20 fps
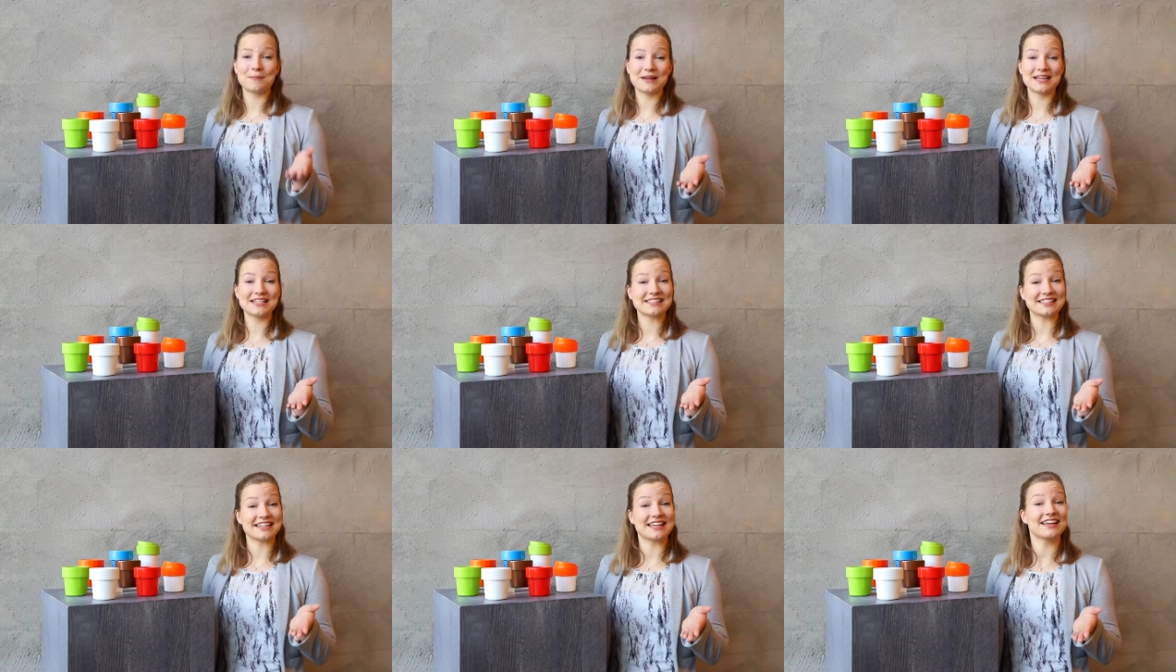
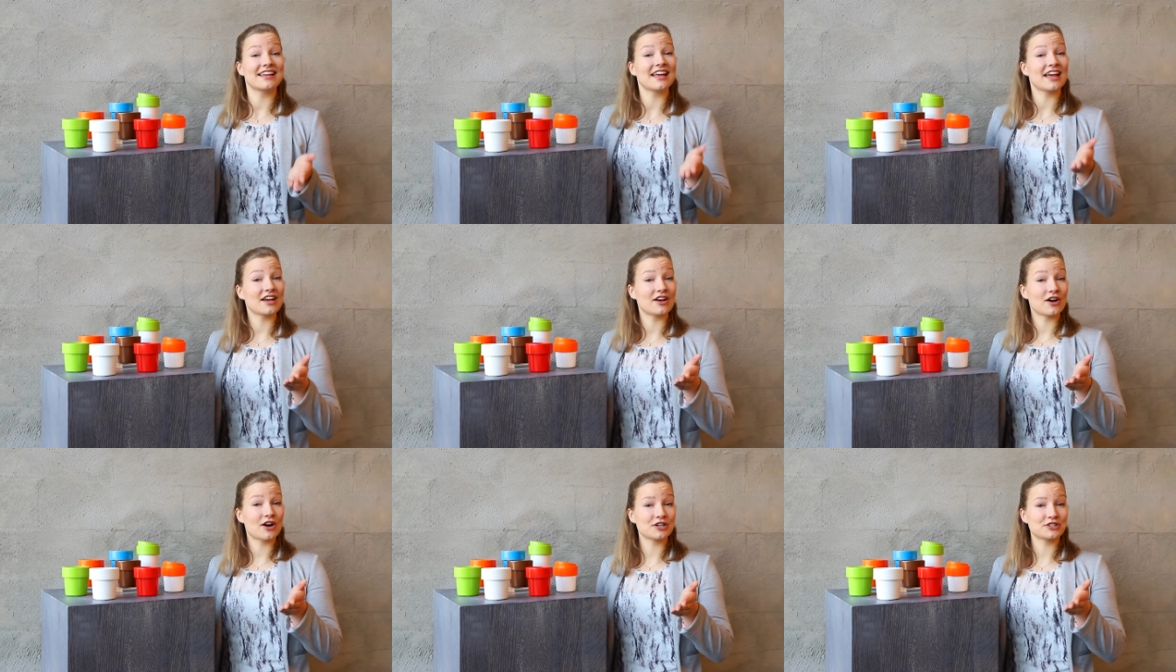Plastic
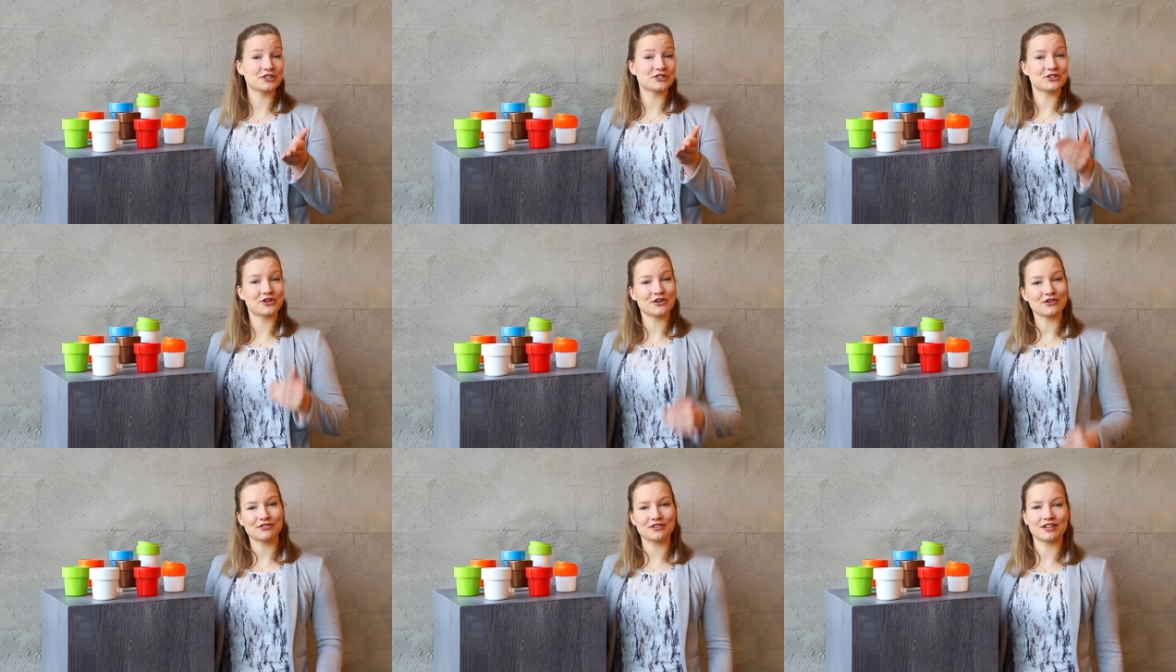and
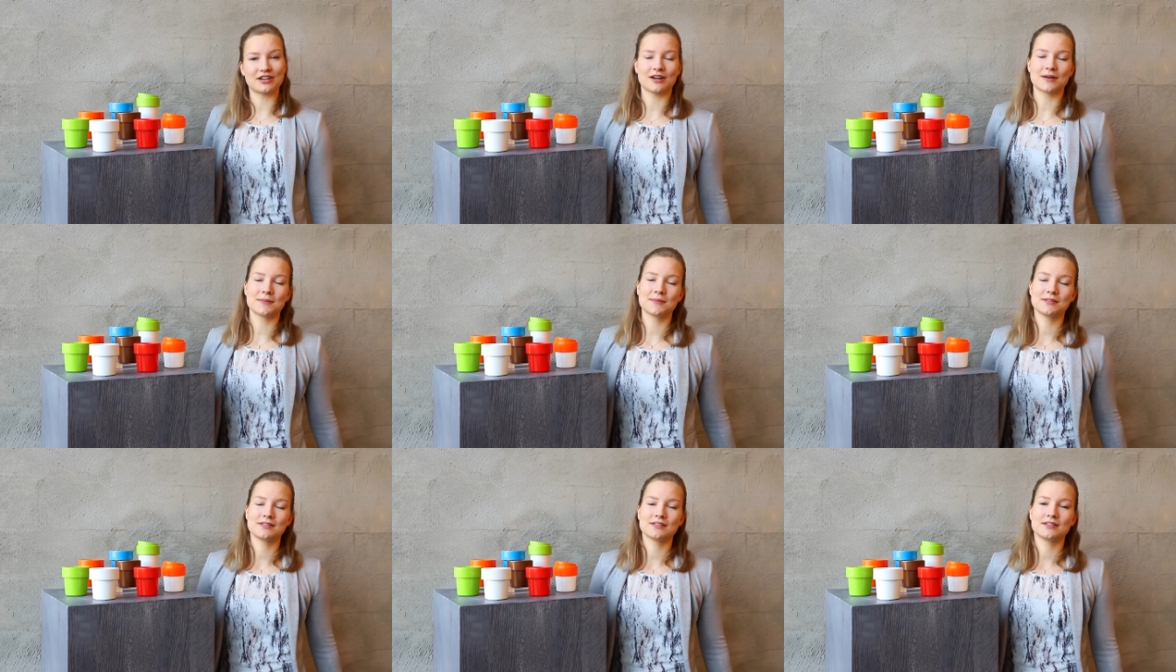carton coffee
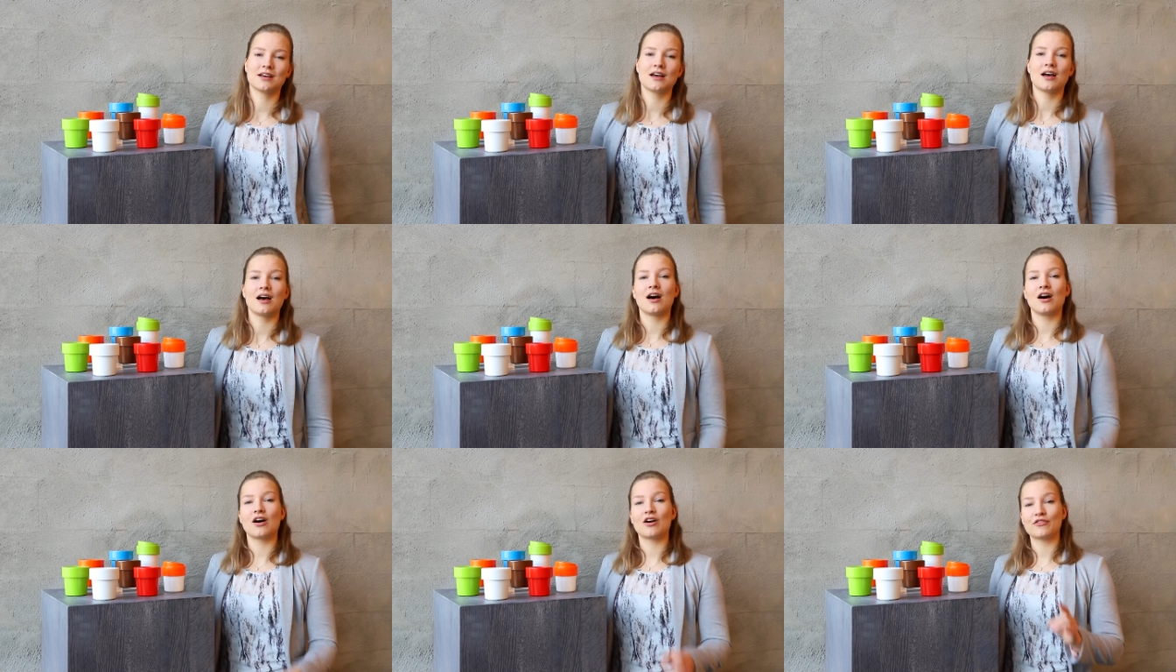cups
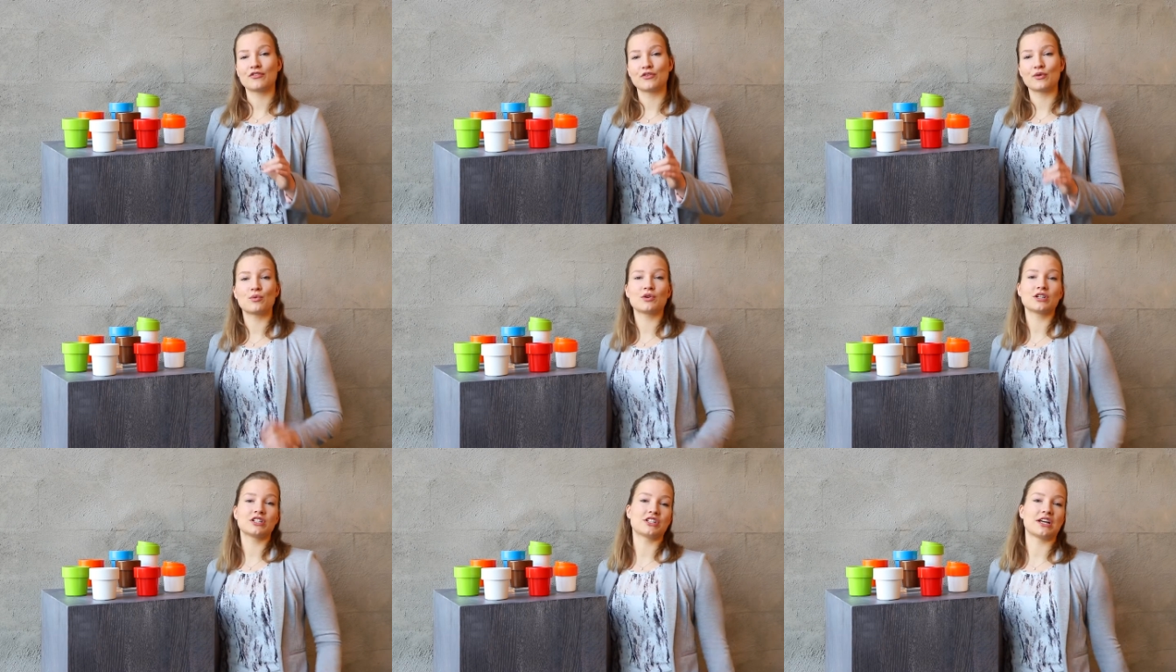are for
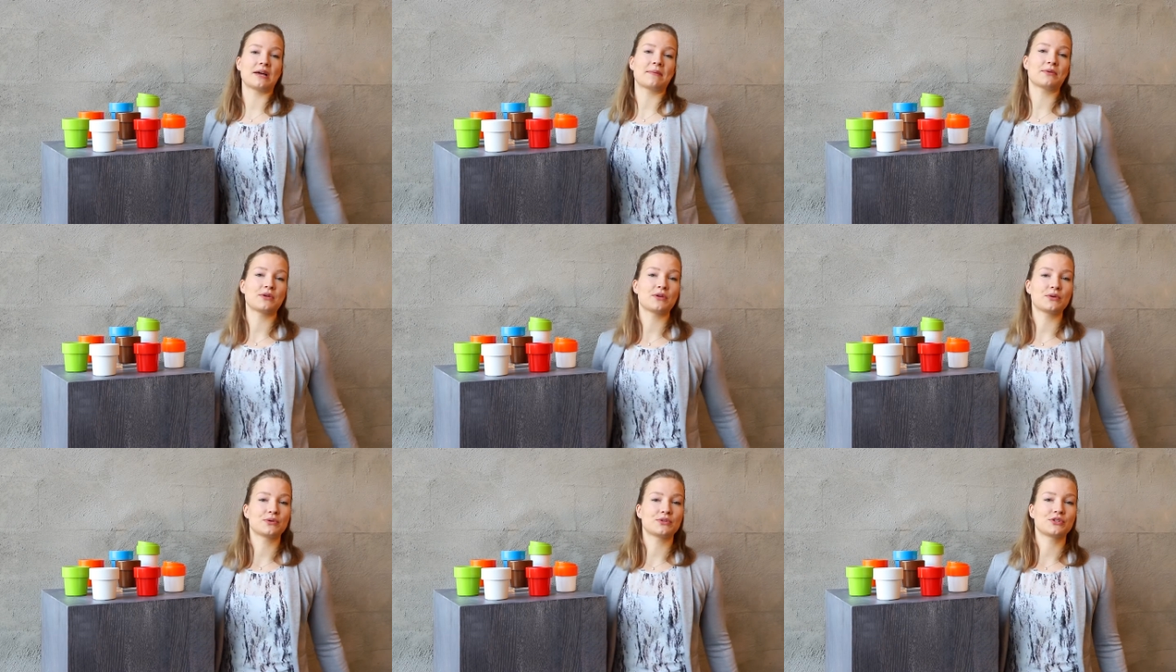
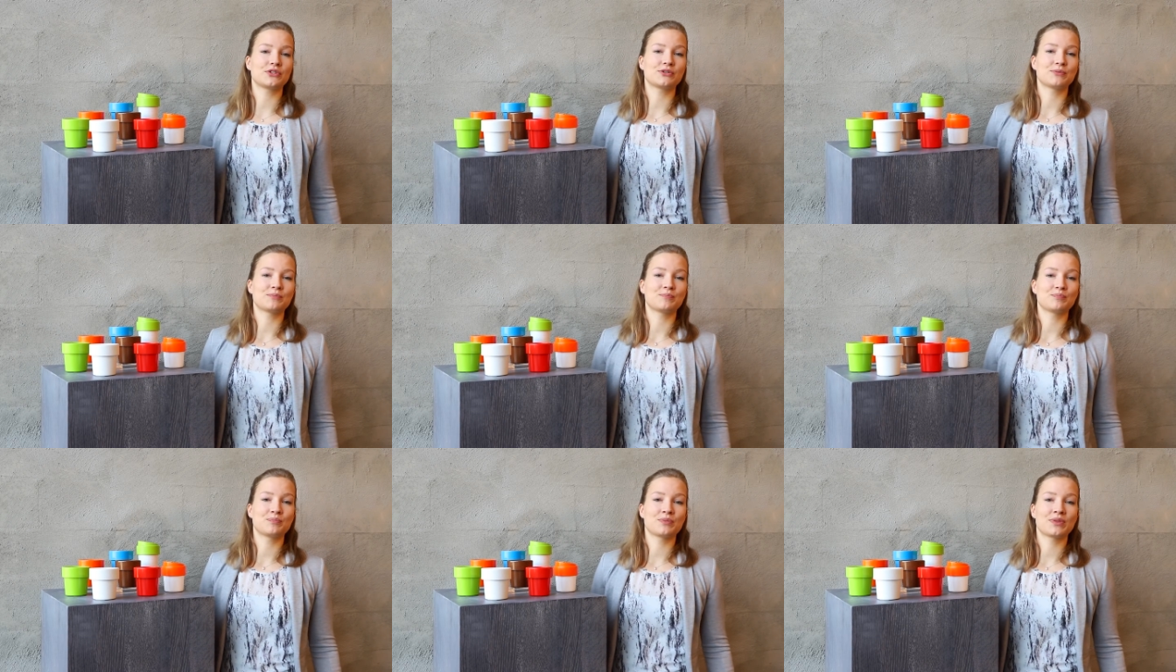one-time
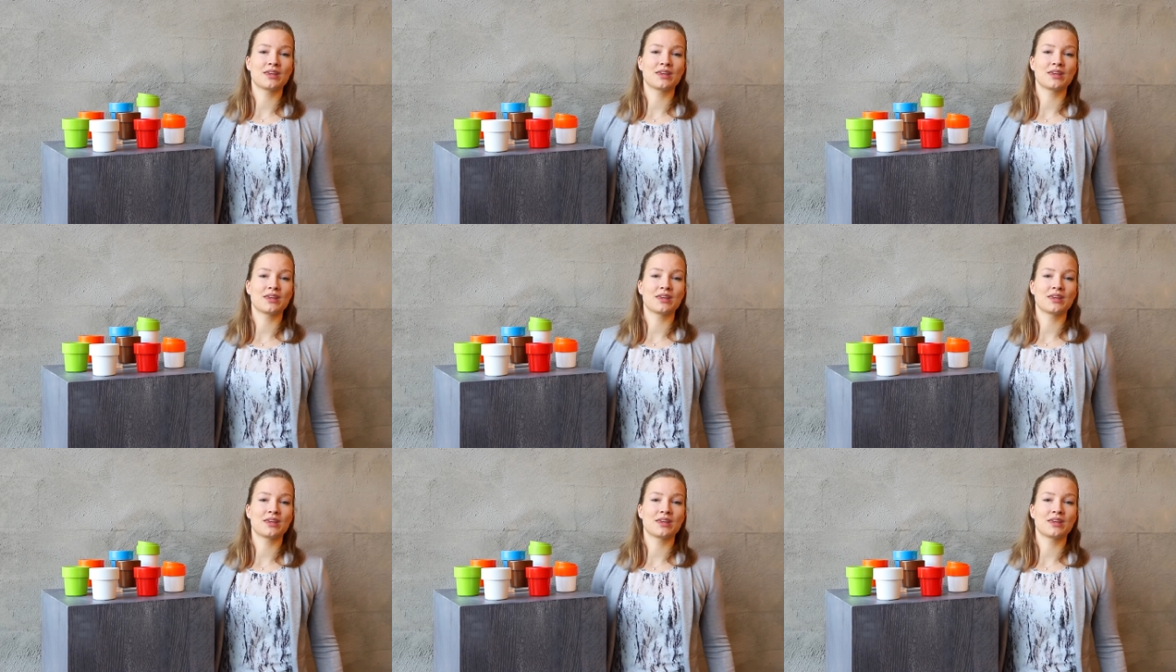use.